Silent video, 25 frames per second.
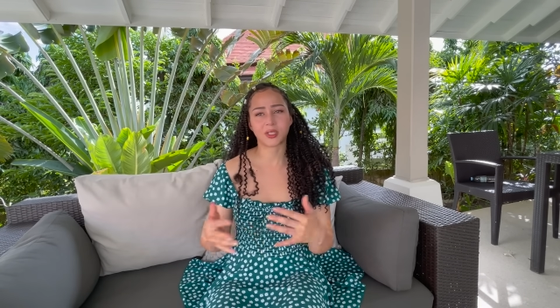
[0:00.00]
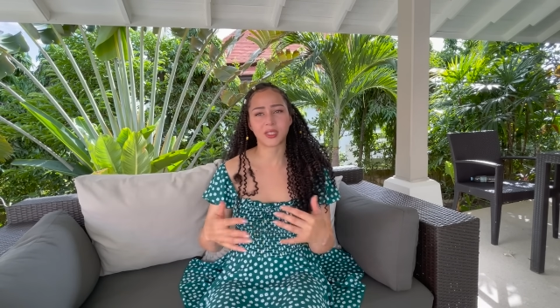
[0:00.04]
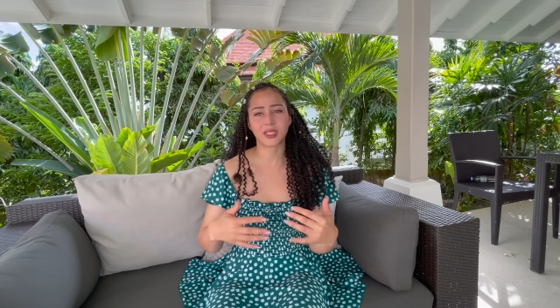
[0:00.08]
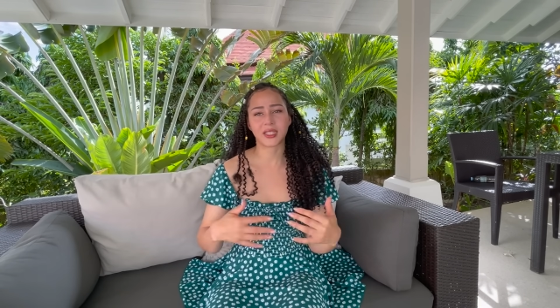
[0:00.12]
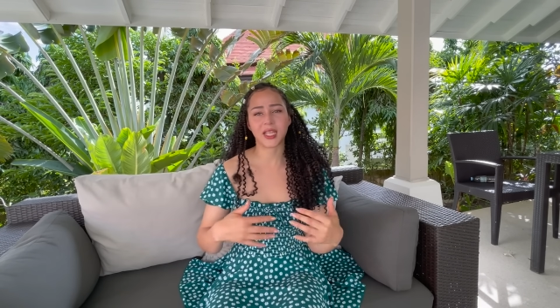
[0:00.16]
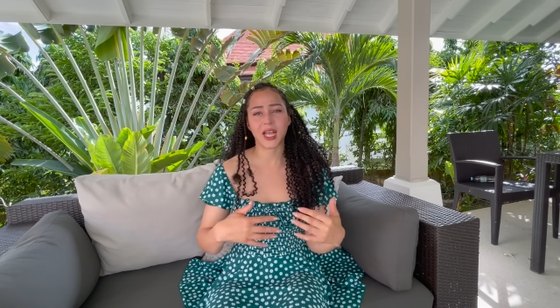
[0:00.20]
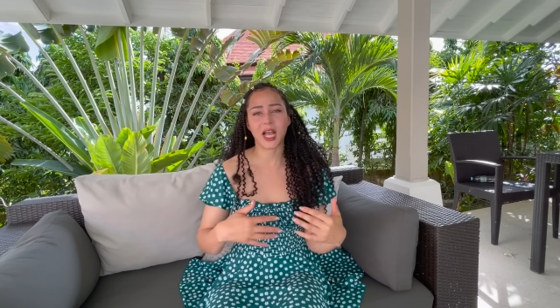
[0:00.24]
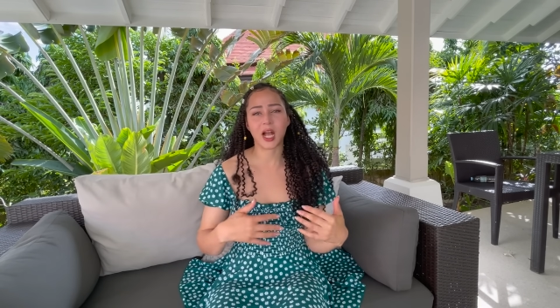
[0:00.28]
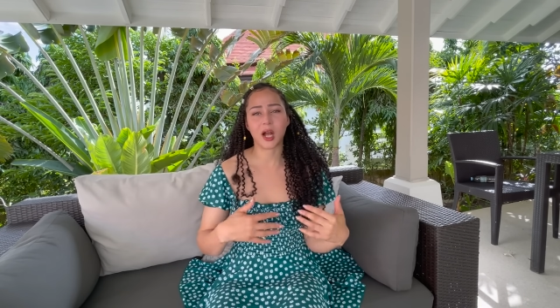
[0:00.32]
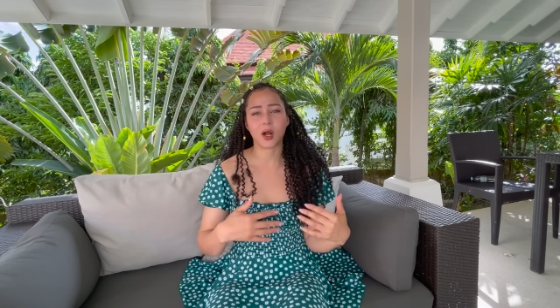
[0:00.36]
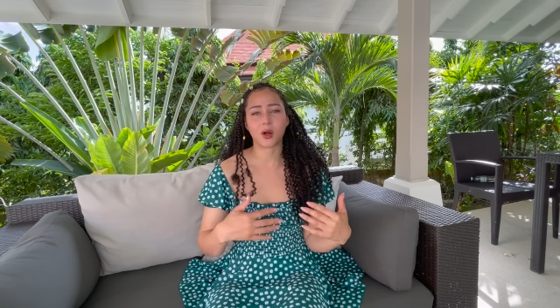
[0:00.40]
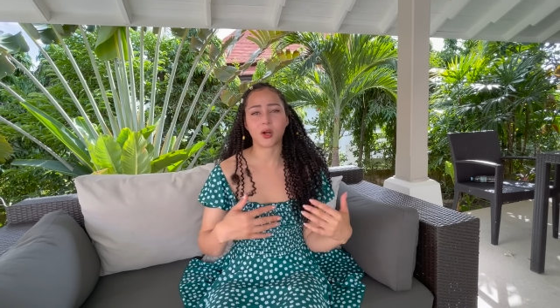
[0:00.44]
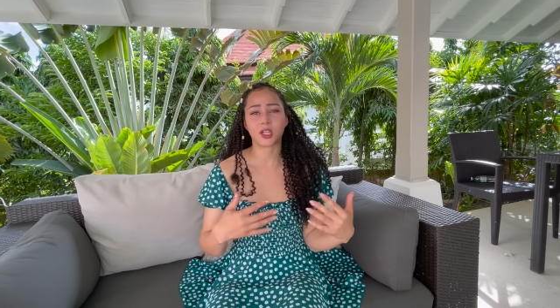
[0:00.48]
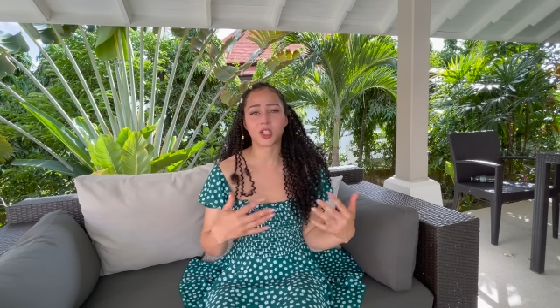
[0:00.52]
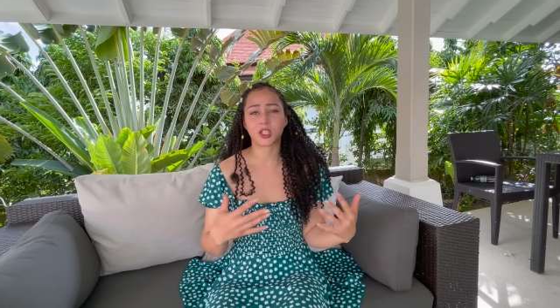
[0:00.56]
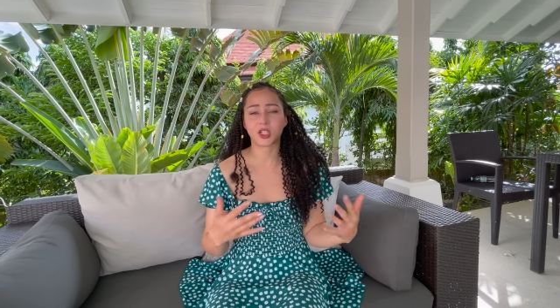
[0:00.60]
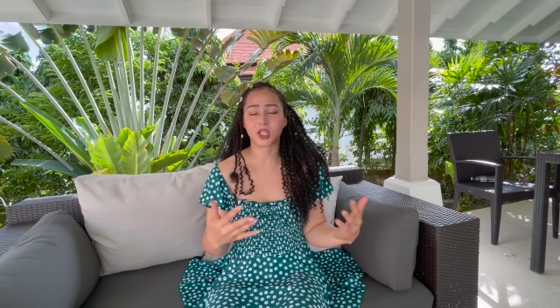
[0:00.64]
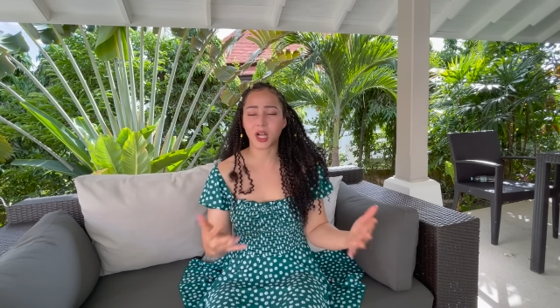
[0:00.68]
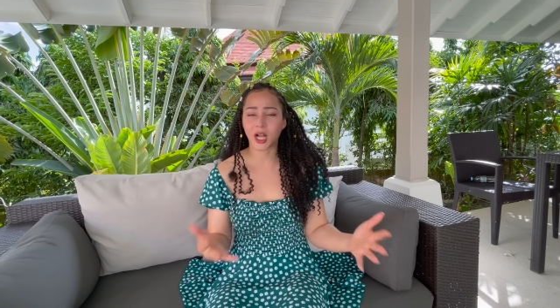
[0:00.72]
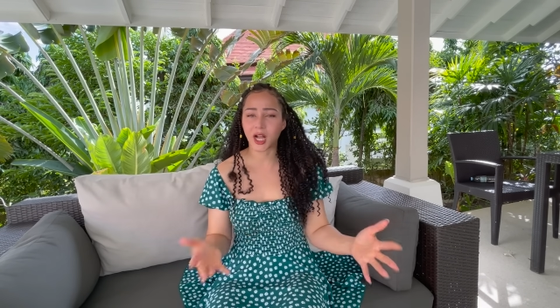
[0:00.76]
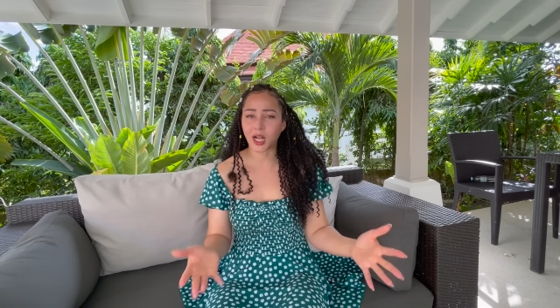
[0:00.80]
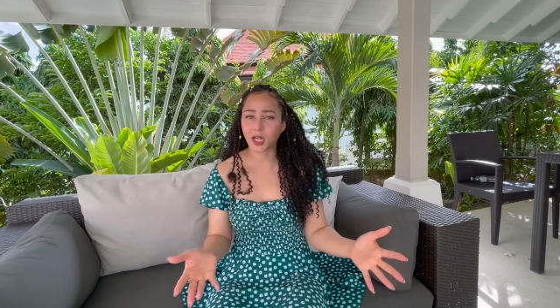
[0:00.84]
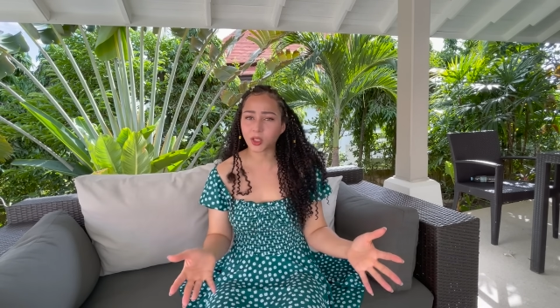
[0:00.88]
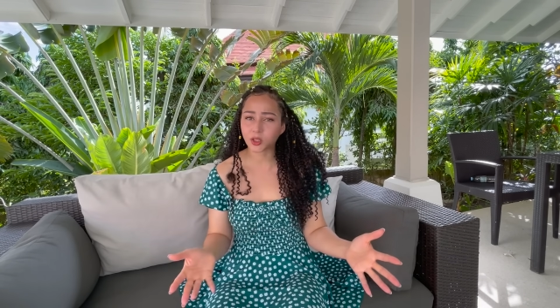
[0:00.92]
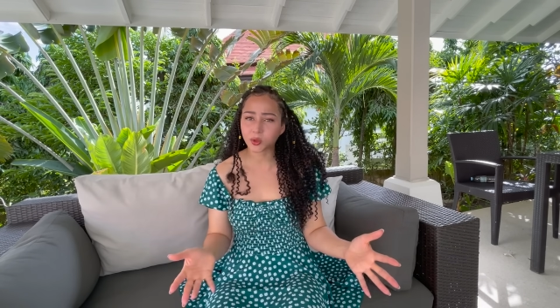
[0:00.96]
It's how a
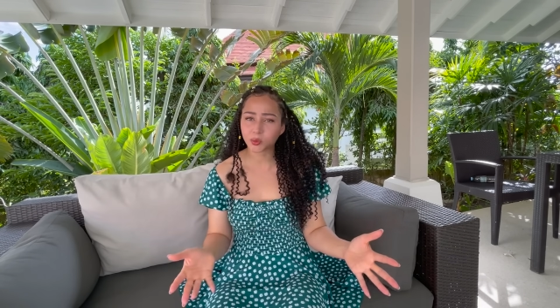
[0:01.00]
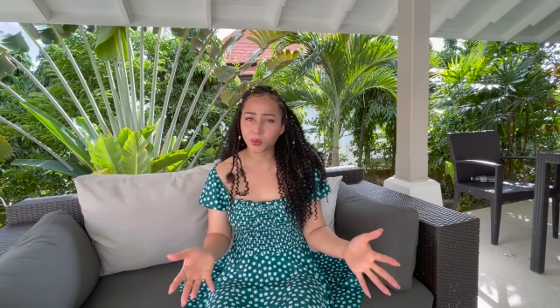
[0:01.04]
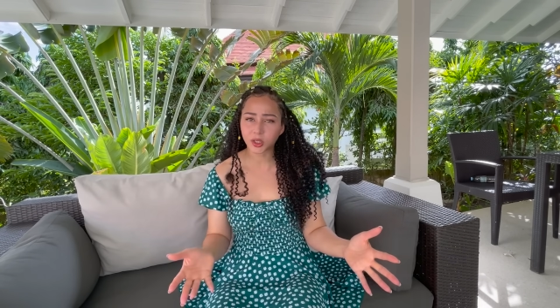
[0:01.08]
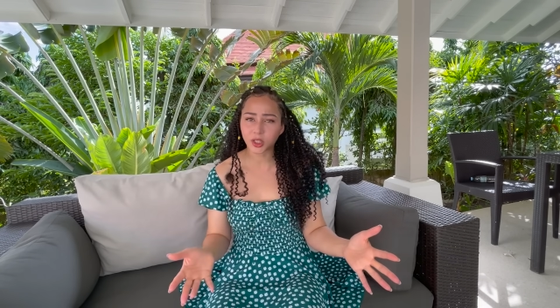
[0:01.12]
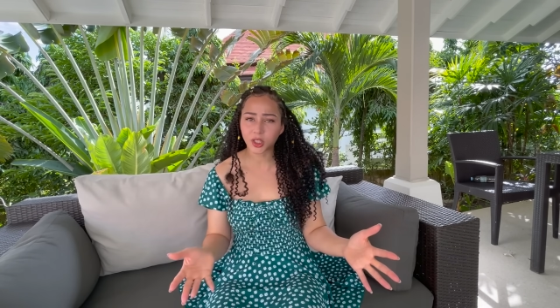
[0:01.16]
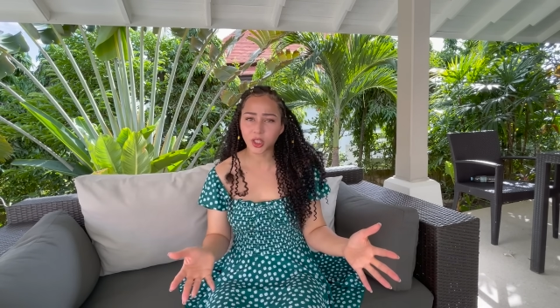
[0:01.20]
child would